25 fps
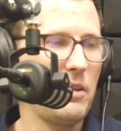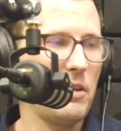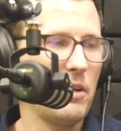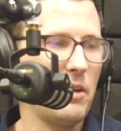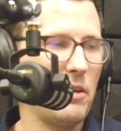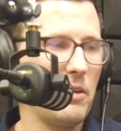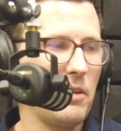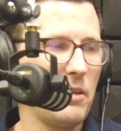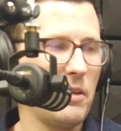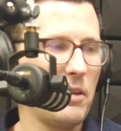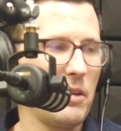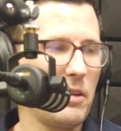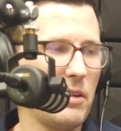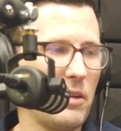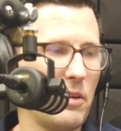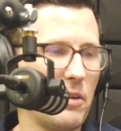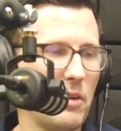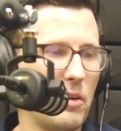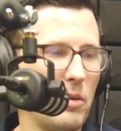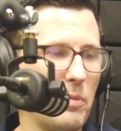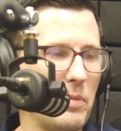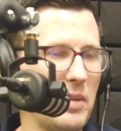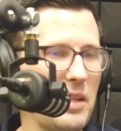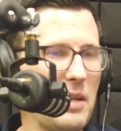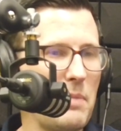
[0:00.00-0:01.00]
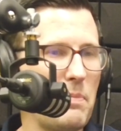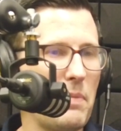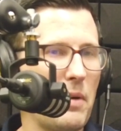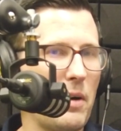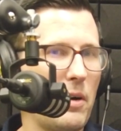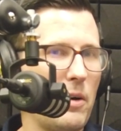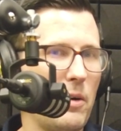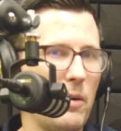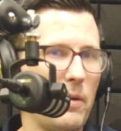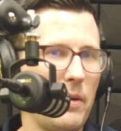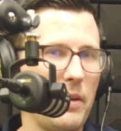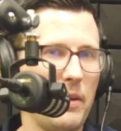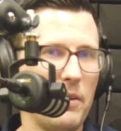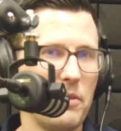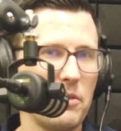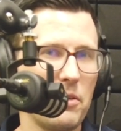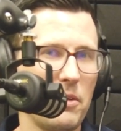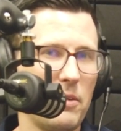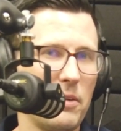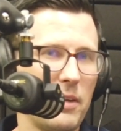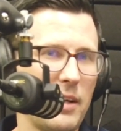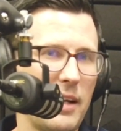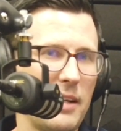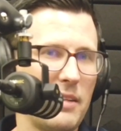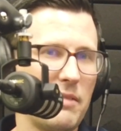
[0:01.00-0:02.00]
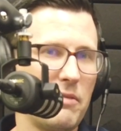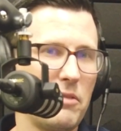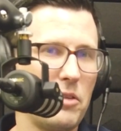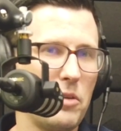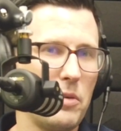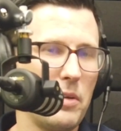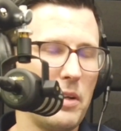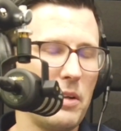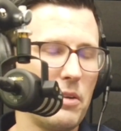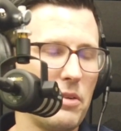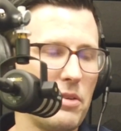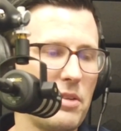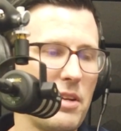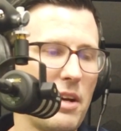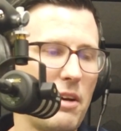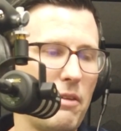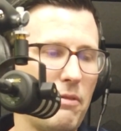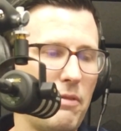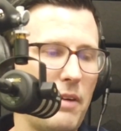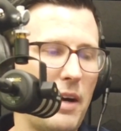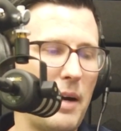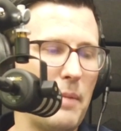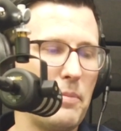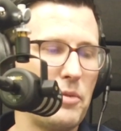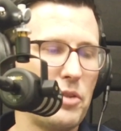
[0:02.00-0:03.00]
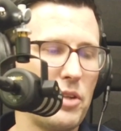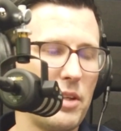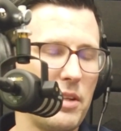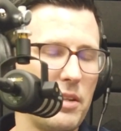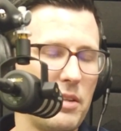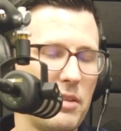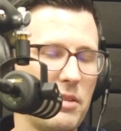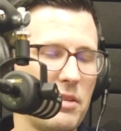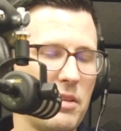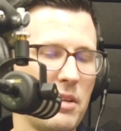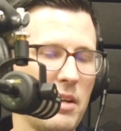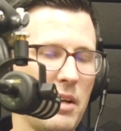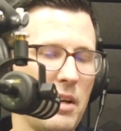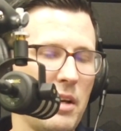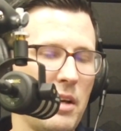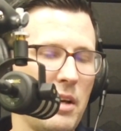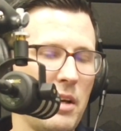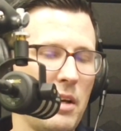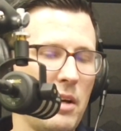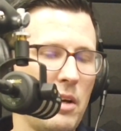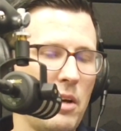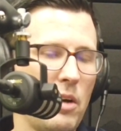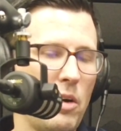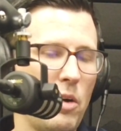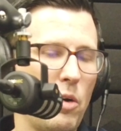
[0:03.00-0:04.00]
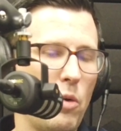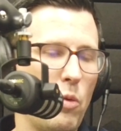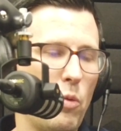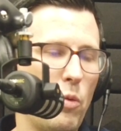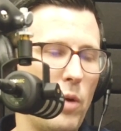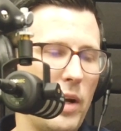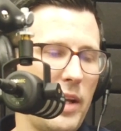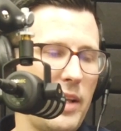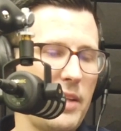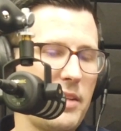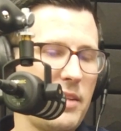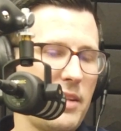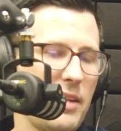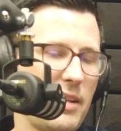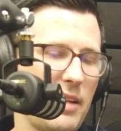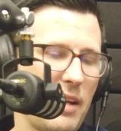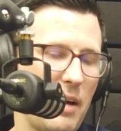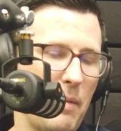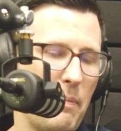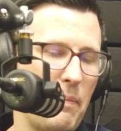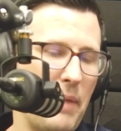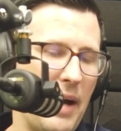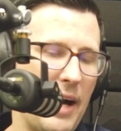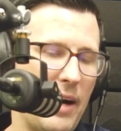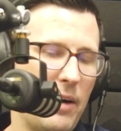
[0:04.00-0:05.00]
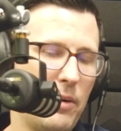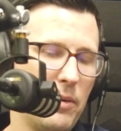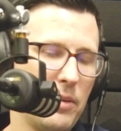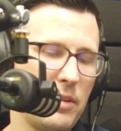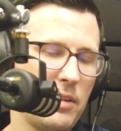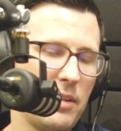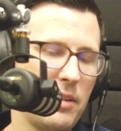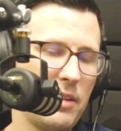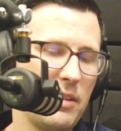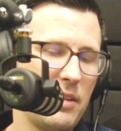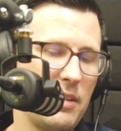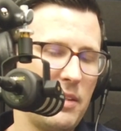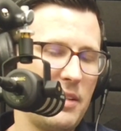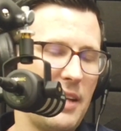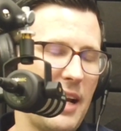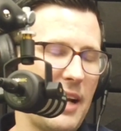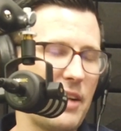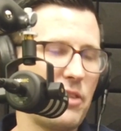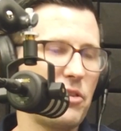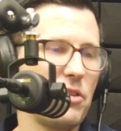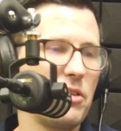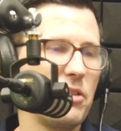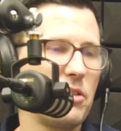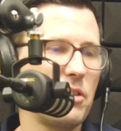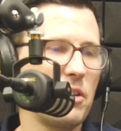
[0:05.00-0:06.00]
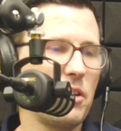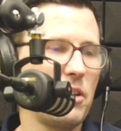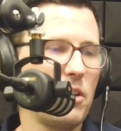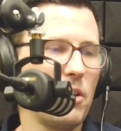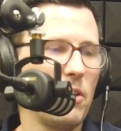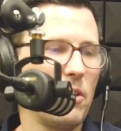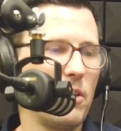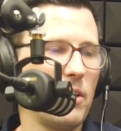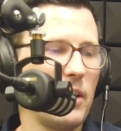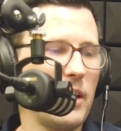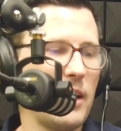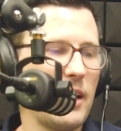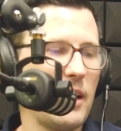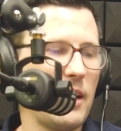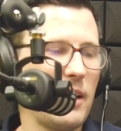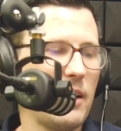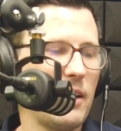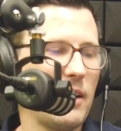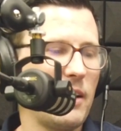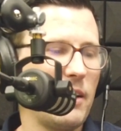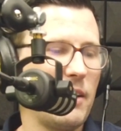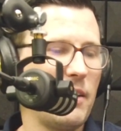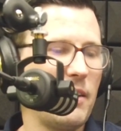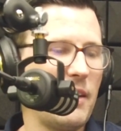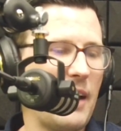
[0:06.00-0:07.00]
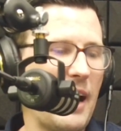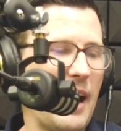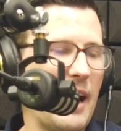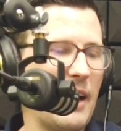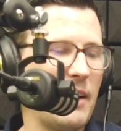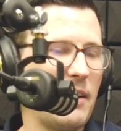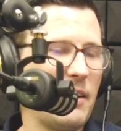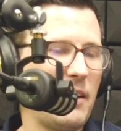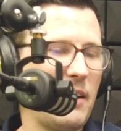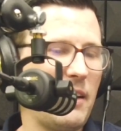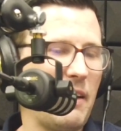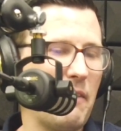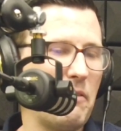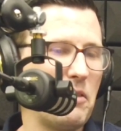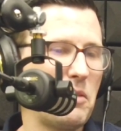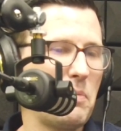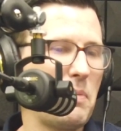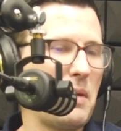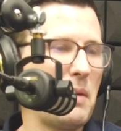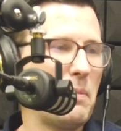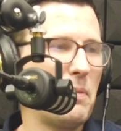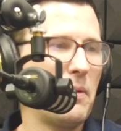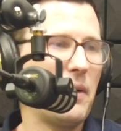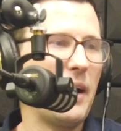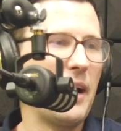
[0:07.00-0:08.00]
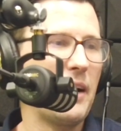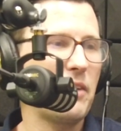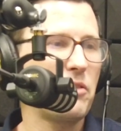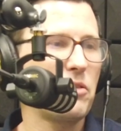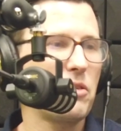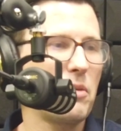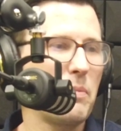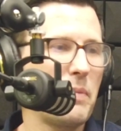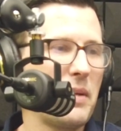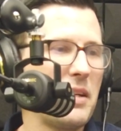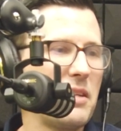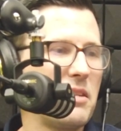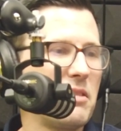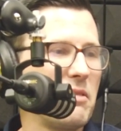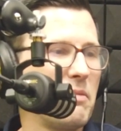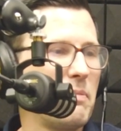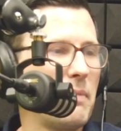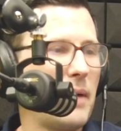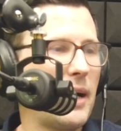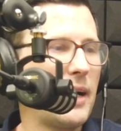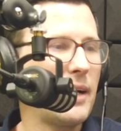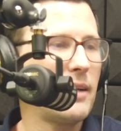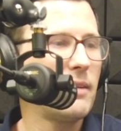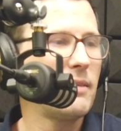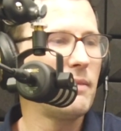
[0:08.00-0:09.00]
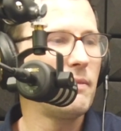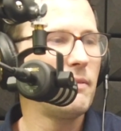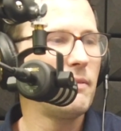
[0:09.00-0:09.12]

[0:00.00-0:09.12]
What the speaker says: You can go to Home Depot and there's all kinds of do-it-yourself options. What is it about detection security that gives people extra peace of mind?